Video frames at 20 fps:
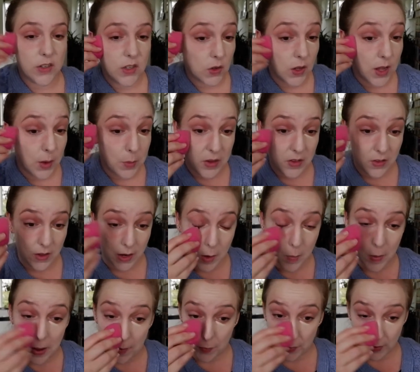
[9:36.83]
So let me think
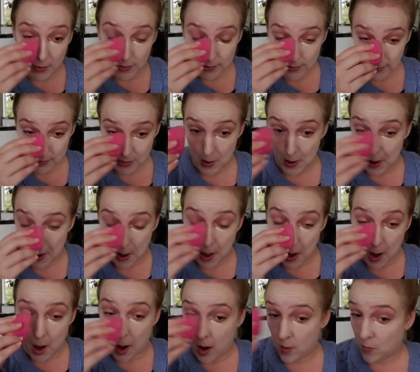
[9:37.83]
about this.
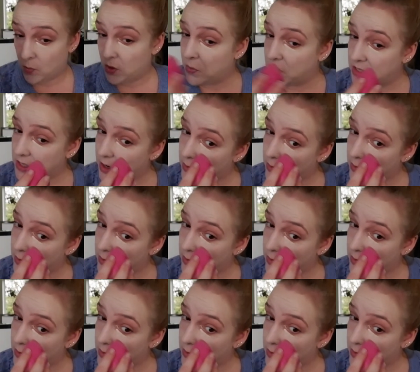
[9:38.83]
Uh, we would